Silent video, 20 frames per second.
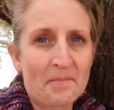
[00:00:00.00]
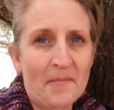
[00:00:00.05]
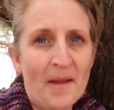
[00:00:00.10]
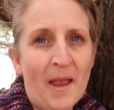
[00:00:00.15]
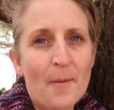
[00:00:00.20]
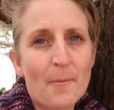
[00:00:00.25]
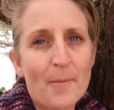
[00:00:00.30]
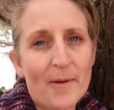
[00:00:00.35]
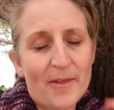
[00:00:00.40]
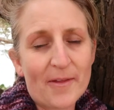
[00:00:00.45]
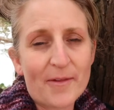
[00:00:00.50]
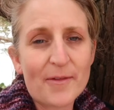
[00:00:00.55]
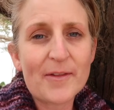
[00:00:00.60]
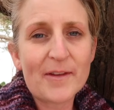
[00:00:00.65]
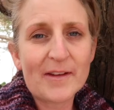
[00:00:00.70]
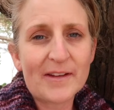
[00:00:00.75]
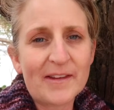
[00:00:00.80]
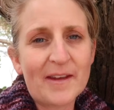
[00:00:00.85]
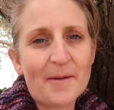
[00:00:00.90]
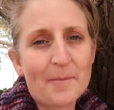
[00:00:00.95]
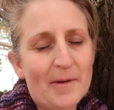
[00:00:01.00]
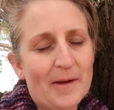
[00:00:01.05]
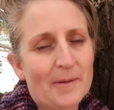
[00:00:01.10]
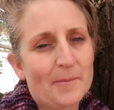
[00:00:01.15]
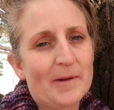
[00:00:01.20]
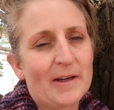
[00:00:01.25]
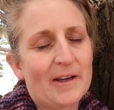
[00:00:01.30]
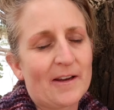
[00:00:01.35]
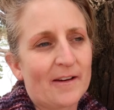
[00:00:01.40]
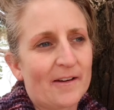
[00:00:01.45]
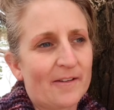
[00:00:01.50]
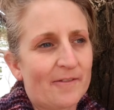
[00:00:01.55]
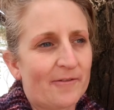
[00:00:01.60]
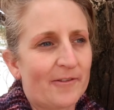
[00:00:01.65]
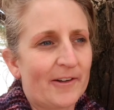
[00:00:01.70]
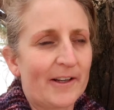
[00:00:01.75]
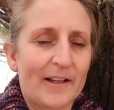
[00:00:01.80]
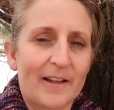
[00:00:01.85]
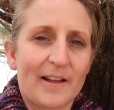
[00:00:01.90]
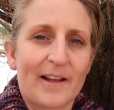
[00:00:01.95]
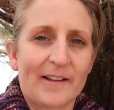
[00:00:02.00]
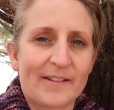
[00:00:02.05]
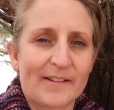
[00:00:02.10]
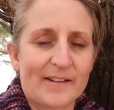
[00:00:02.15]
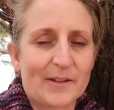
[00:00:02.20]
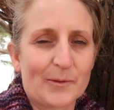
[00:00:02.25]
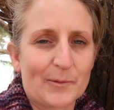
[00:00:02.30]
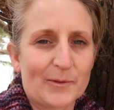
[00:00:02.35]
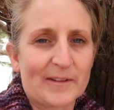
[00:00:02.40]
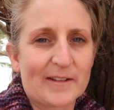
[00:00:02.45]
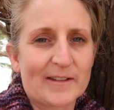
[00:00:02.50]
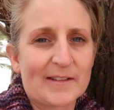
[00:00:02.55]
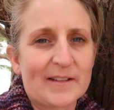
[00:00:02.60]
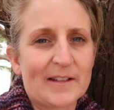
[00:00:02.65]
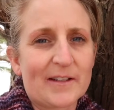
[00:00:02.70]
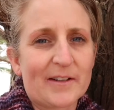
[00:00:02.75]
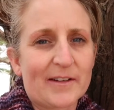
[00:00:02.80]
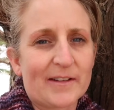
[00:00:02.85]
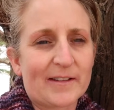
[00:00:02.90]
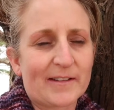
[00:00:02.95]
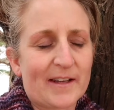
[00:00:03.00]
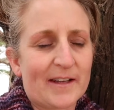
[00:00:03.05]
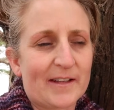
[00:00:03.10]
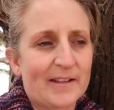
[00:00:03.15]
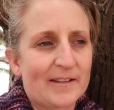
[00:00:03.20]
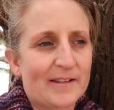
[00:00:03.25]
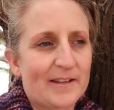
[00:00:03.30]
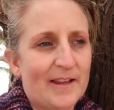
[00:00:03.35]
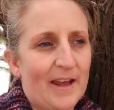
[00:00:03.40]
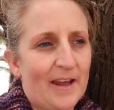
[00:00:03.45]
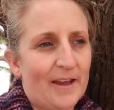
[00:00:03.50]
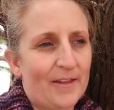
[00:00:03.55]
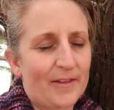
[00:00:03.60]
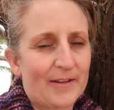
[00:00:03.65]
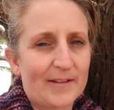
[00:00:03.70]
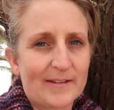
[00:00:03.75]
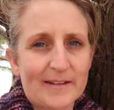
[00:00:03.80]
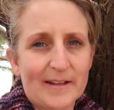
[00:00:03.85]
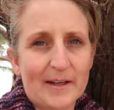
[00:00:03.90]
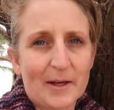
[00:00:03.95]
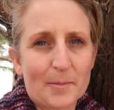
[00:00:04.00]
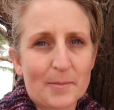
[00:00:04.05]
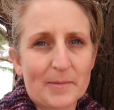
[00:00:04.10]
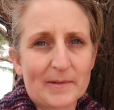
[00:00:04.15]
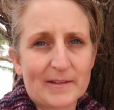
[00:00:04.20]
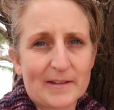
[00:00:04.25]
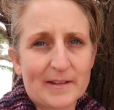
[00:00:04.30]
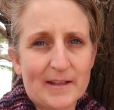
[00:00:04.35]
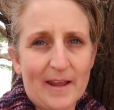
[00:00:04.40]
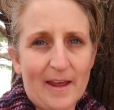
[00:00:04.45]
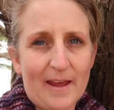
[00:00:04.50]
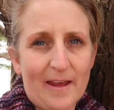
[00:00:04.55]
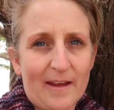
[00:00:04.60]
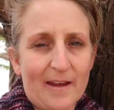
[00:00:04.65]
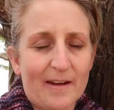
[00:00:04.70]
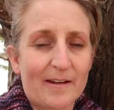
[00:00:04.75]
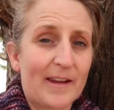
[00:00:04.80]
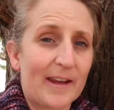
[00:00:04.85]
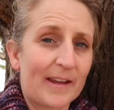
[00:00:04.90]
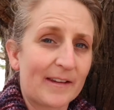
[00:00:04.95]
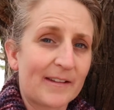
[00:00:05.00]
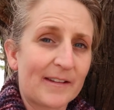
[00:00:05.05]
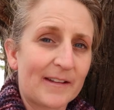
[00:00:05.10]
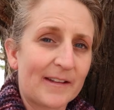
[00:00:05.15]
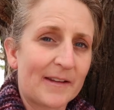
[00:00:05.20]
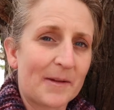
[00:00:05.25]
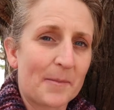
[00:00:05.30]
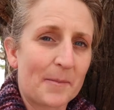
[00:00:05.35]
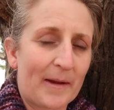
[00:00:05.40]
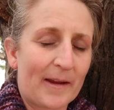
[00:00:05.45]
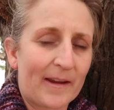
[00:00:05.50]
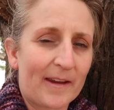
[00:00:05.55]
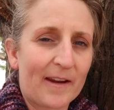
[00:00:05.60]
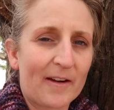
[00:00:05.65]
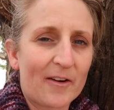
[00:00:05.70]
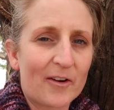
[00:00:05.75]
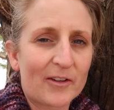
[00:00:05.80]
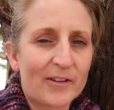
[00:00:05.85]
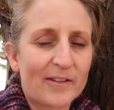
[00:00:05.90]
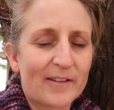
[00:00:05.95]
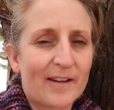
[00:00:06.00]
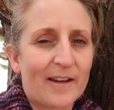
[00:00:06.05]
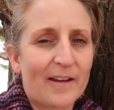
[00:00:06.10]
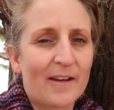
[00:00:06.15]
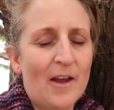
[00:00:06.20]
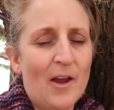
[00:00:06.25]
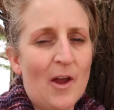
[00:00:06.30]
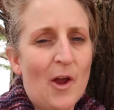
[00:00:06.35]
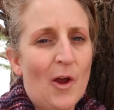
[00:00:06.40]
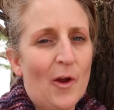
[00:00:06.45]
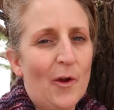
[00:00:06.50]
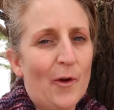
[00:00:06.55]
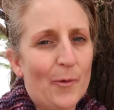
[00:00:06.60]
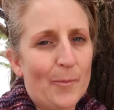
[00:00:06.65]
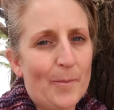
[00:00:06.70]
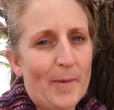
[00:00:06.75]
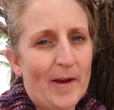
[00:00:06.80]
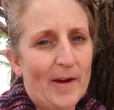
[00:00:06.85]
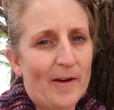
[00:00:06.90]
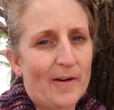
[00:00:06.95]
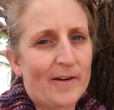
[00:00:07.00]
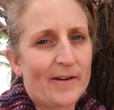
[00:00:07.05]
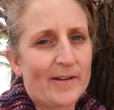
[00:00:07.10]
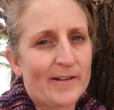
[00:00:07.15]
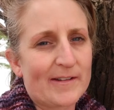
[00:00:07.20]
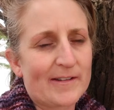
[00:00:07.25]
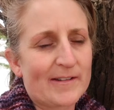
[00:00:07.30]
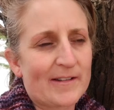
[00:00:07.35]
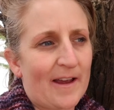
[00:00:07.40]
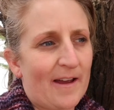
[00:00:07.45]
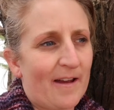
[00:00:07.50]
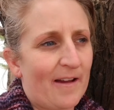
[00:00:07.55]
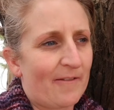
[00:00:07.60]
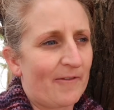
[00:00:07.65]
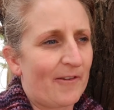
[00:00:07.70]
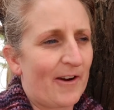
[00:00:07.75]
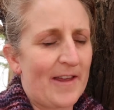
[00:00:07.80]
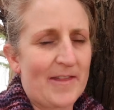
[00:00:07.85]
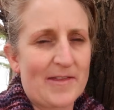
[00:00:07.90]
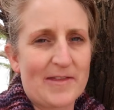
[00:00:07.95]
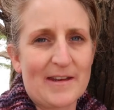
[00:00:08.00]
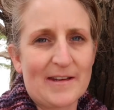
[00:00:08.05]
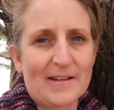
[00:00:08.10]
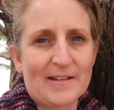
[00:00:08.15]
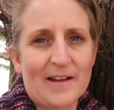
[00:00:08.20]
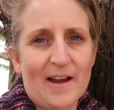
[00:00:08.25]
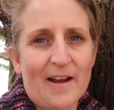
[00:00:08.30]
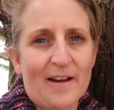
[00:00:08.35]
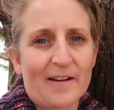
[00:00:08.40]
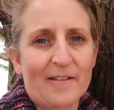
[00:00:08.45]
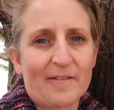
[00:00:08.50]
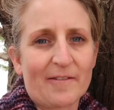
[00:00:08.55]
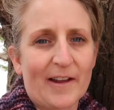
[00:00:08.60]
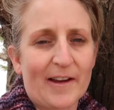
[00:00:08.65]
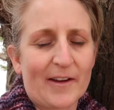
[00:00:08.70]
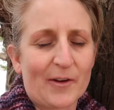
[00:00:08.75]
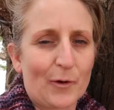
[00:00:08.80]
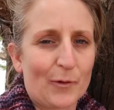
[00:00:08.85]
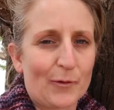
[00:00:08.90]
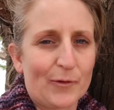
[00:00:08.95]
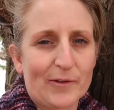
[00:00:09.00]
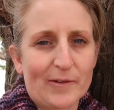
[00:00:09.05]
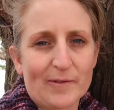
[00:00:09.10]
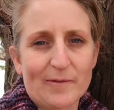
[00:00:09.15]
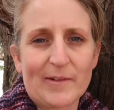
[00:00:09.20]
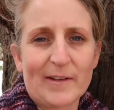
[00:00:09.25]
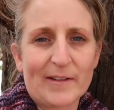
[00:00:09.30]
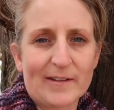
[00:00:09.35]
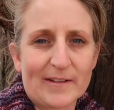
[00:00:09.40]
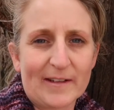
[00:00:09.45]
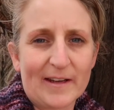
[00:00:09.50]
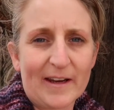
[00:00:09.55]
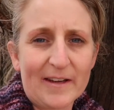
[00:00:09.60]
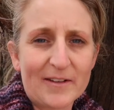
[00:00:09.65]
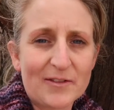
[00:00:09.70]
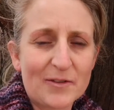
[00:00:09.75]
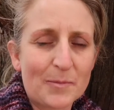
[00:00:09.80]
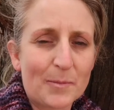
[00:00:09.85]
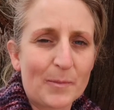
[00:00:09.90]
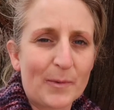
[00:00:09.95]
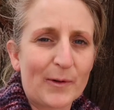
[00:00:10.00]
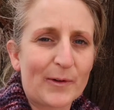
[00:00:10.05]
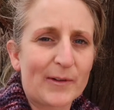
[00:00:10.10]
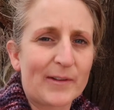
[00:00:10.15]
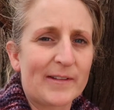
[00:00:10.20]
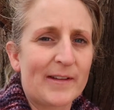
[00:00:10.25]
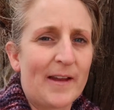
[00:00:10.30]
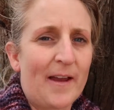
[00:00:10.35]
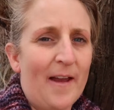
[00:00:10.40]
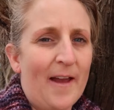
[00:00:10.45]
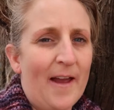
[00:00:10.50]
But the thing that made me kind of realize that it was a series is that the setup is that Cassidy, the main character, her parents uh, write these kind of like ghost investigation books,